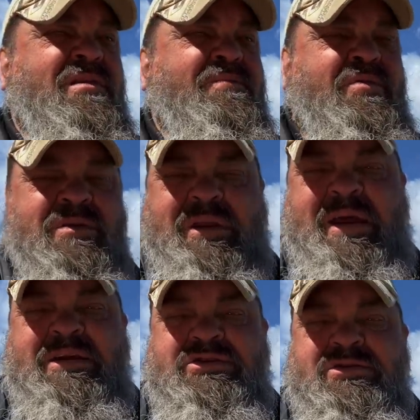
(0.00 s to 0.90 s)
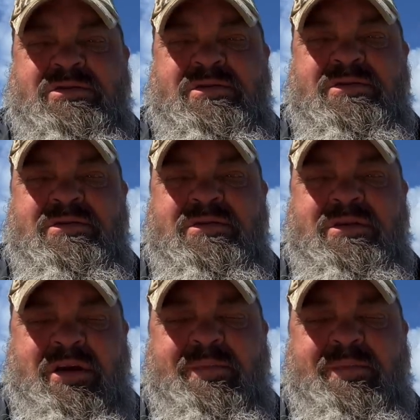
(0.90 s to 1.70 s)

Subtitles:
like put it to action. You got to